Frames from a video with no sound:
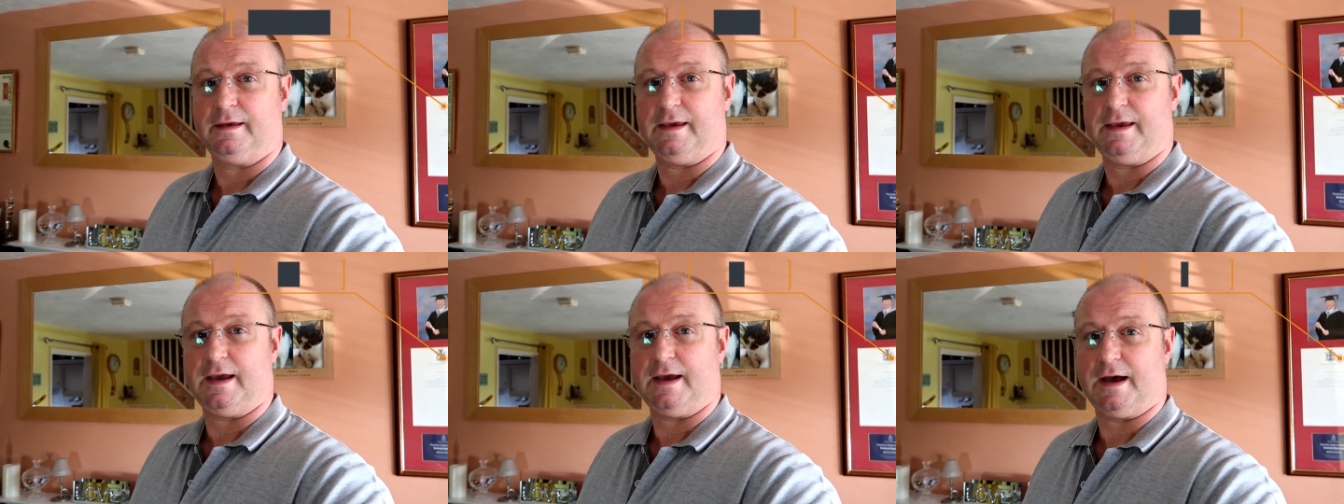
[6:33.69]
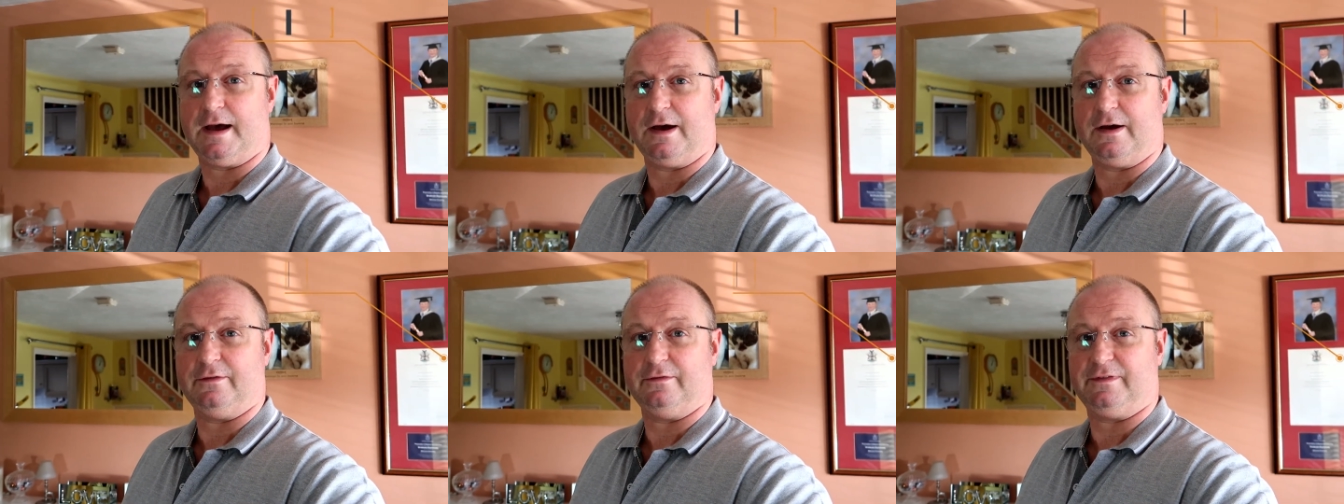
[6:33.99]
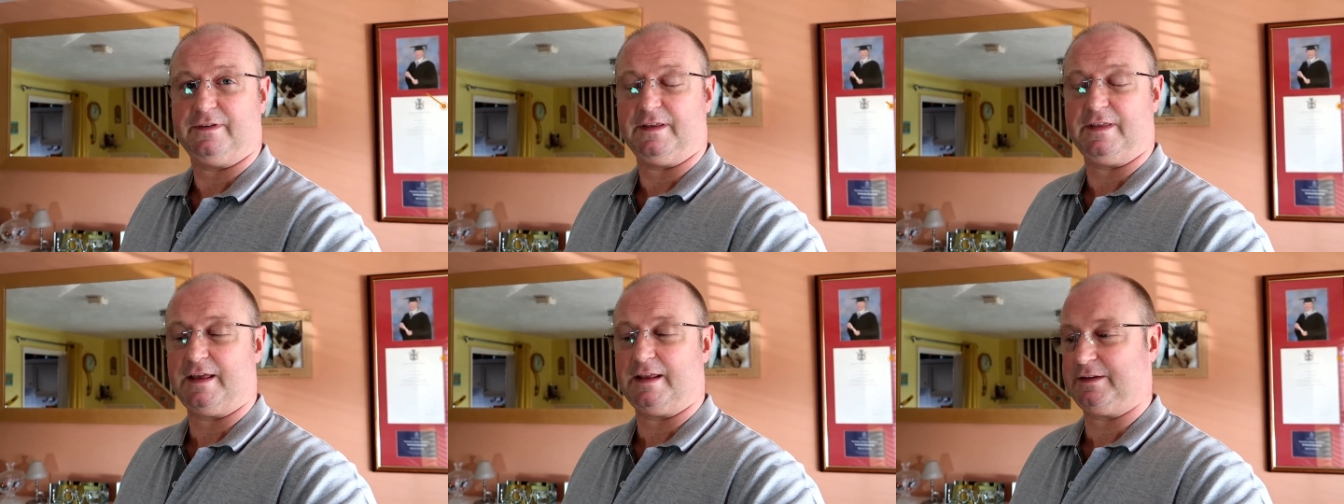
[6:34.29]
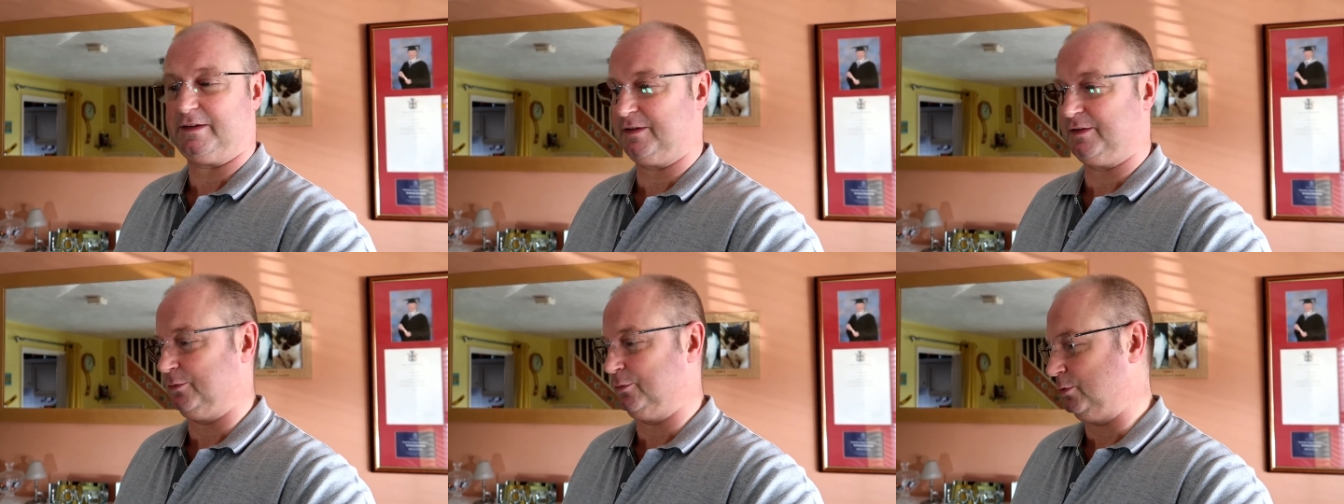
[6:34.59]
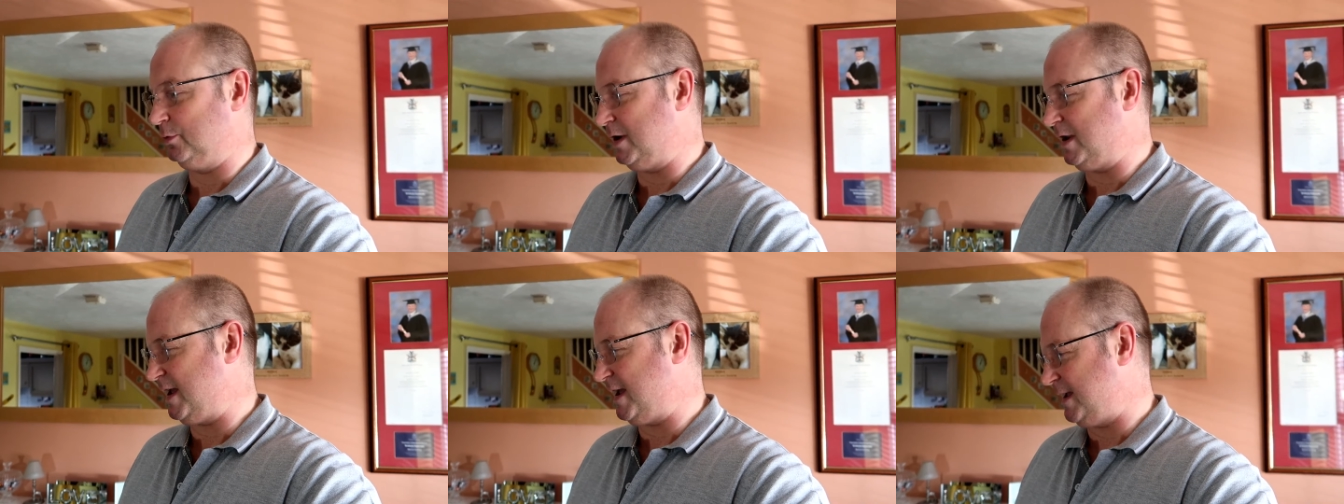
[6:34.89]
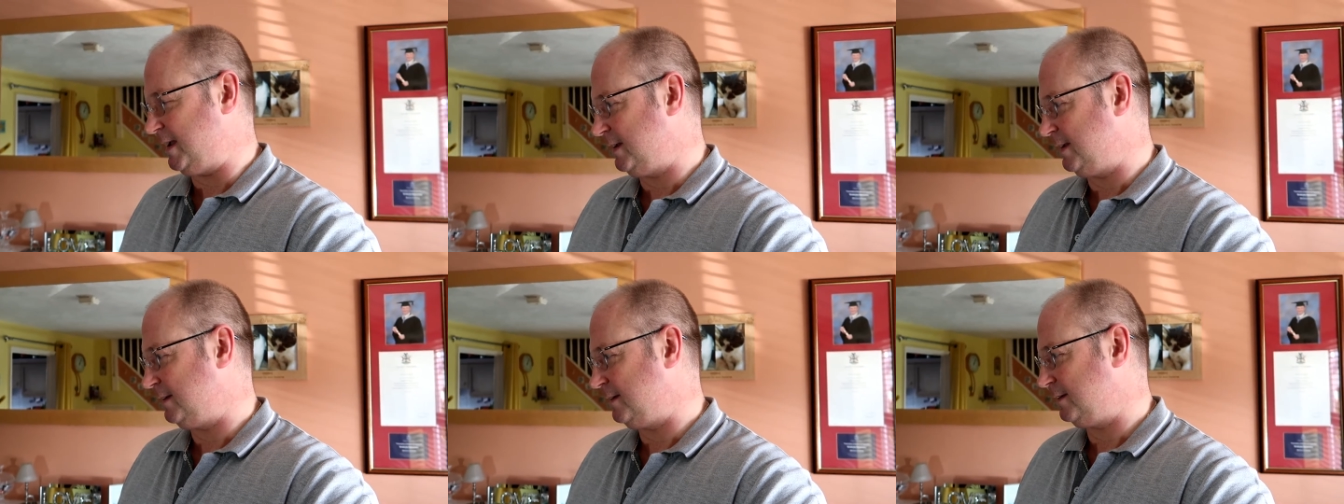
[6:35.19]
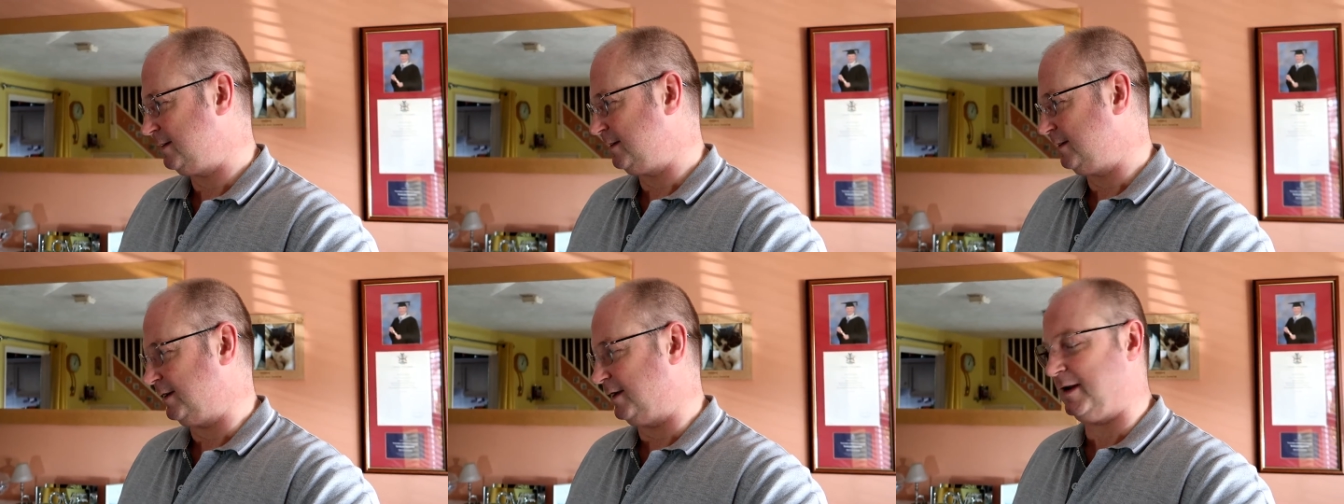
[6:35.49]
yeah, hopefully that's all uh,
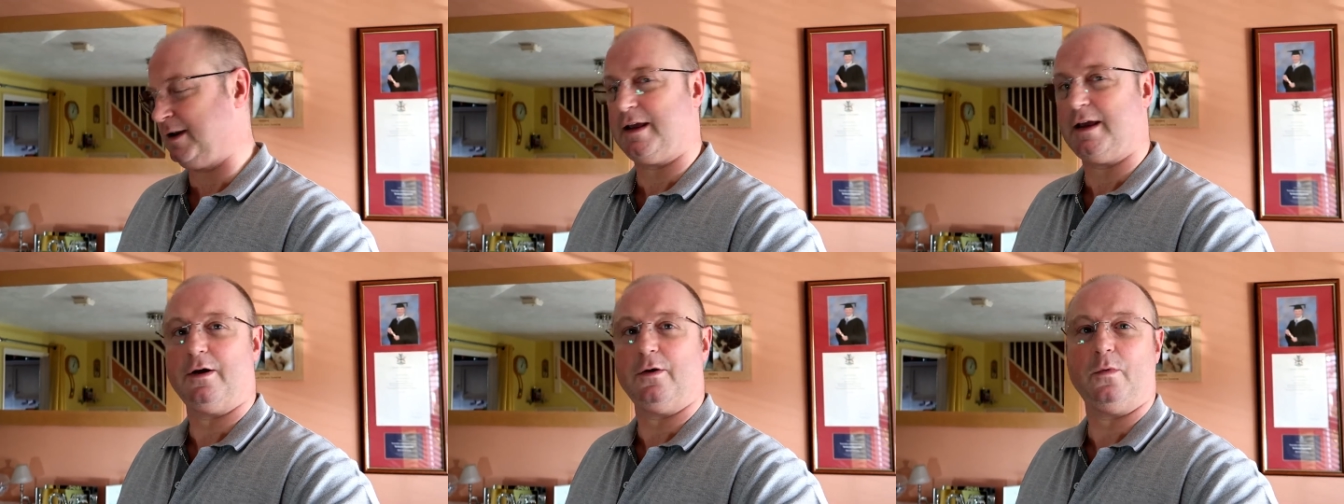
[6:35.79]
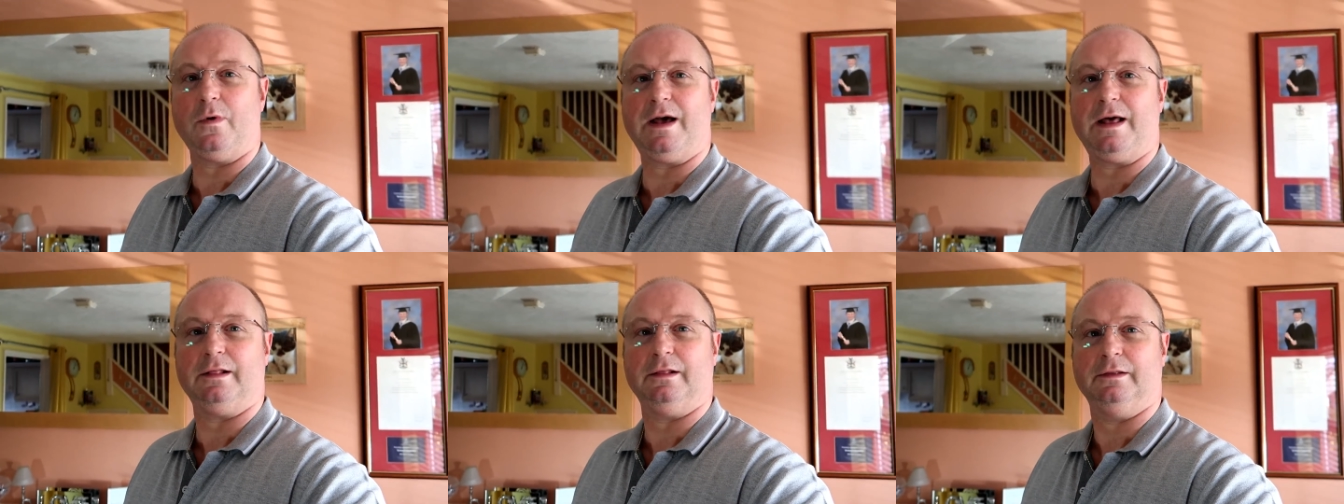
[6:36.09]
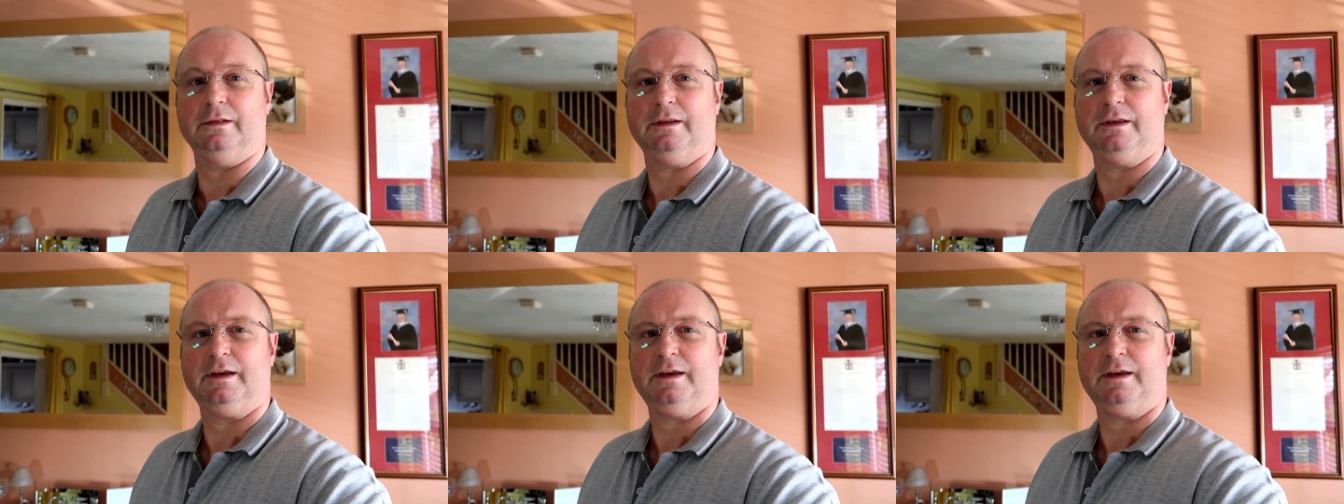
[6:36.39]
gonna go well.